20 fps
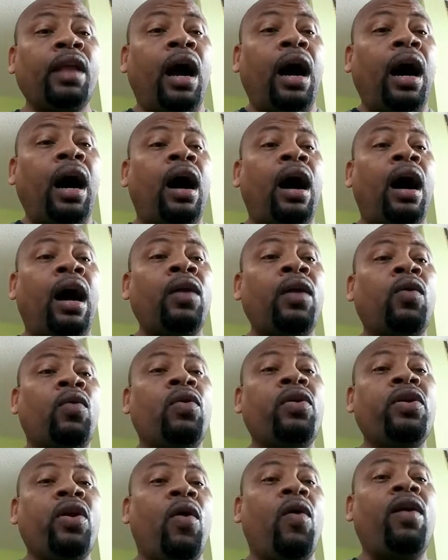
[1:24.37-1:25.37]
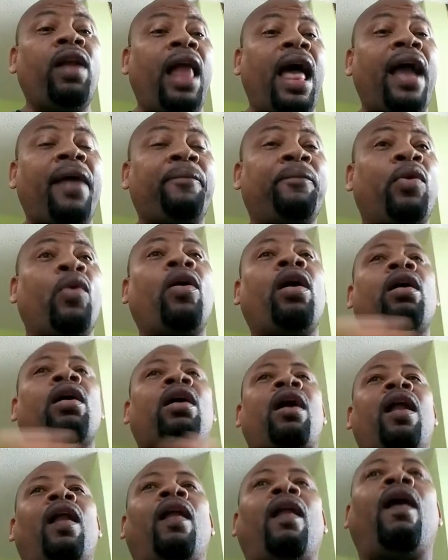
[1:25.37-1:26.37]
All who don't like pork,
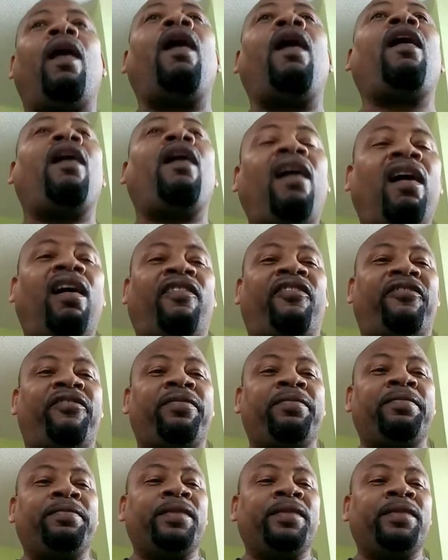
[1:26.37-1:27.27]
log off.